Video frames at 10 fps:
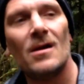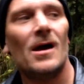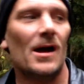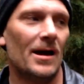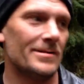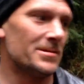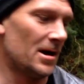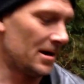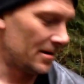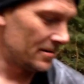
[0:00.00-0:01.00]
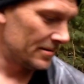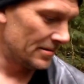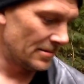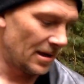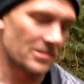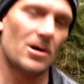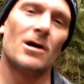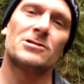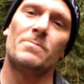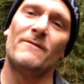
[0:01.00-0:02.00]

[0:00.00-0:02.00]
And it cost me